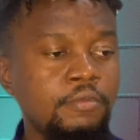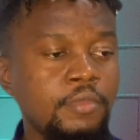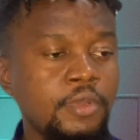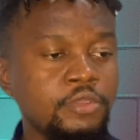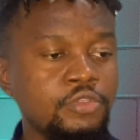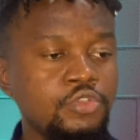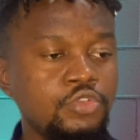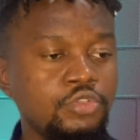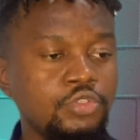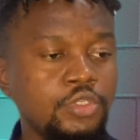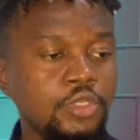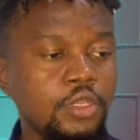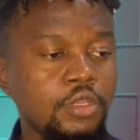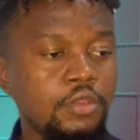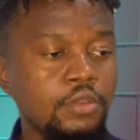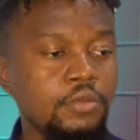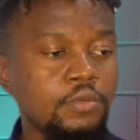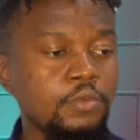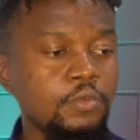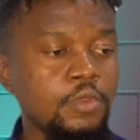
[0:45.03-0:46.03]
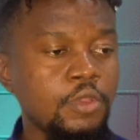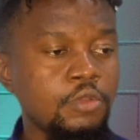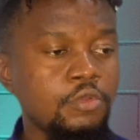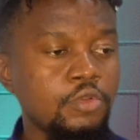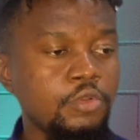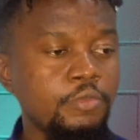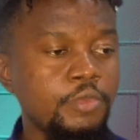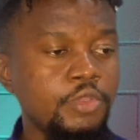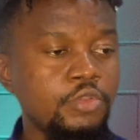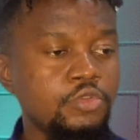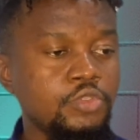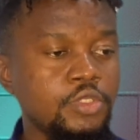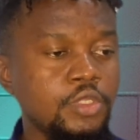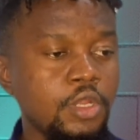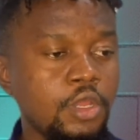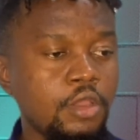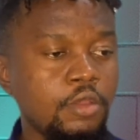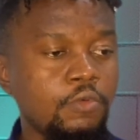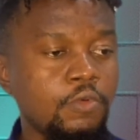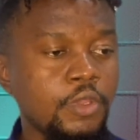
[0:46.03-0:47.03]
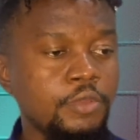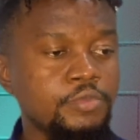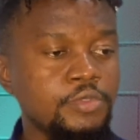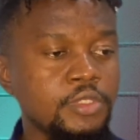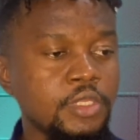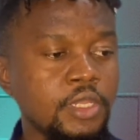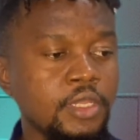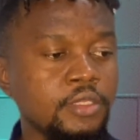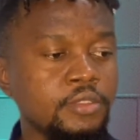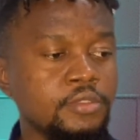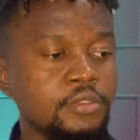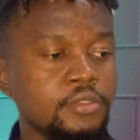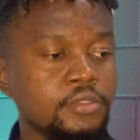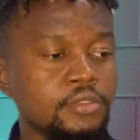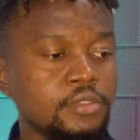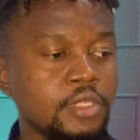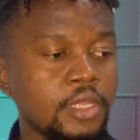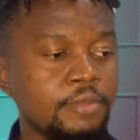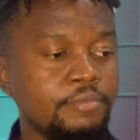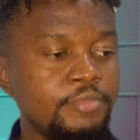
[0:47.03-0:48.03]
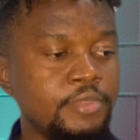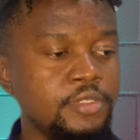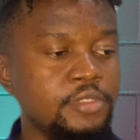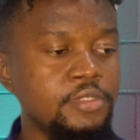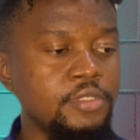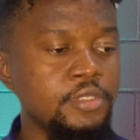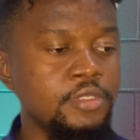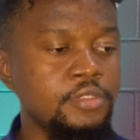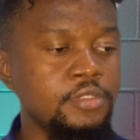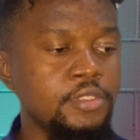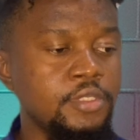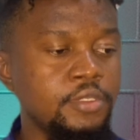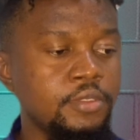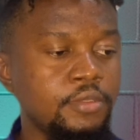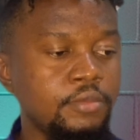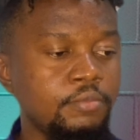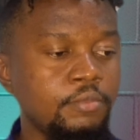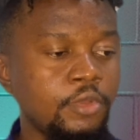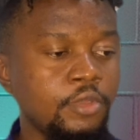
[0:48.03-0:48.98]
As usual, we are going to be using our website, Start Biz Easy,